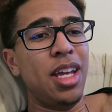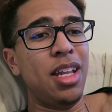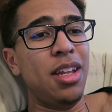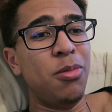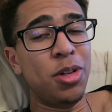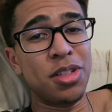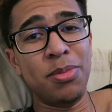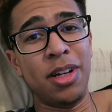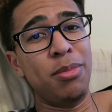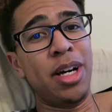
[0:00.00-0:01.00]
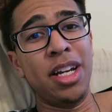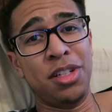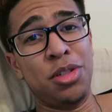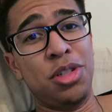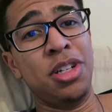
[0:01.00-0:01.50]
and then once my
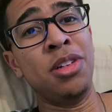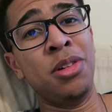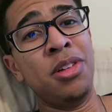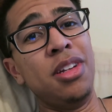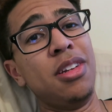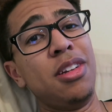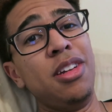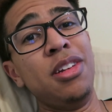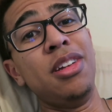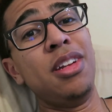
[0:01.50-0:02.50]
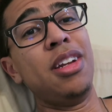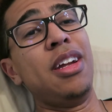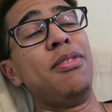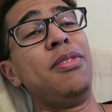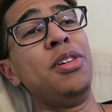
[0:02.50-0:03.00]
body's chilled and good and
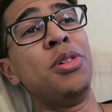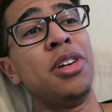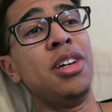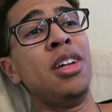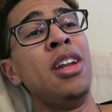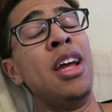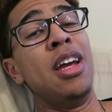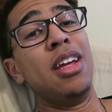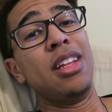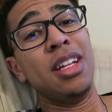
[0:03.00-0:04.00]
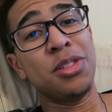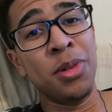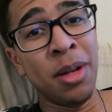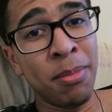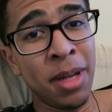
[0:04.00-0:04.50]
I feel good, that's
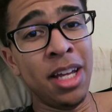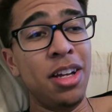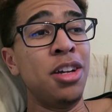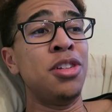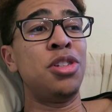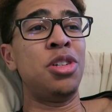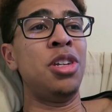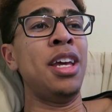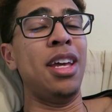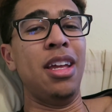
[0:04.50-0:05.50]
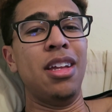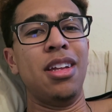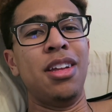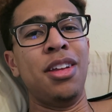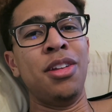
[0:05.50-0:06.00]
when I make good shit.
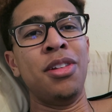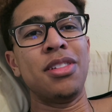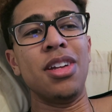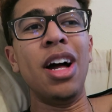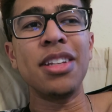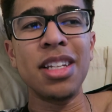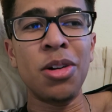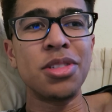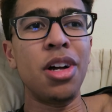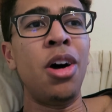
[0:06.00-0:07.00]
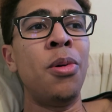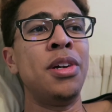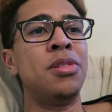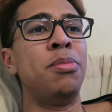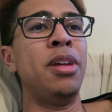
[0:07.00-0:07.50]
You know, that's how it's
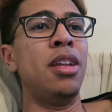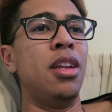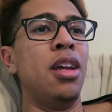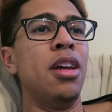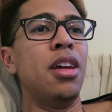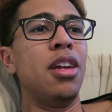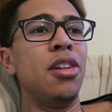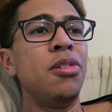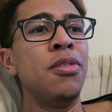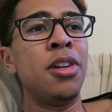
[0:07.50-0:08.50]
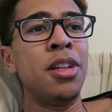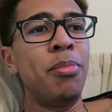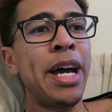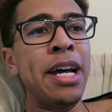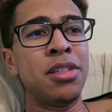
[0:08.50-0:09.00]
always been. You know, even on the
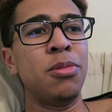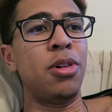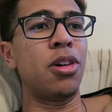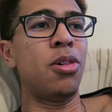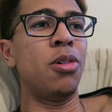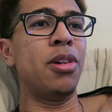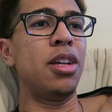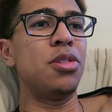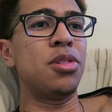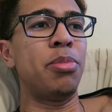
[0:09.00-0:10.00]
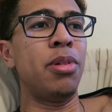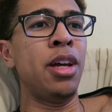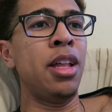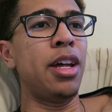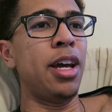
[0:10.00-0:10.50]
basketball court when I used to
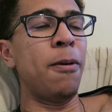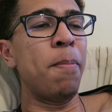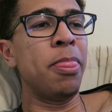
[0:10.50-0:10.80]
play, like,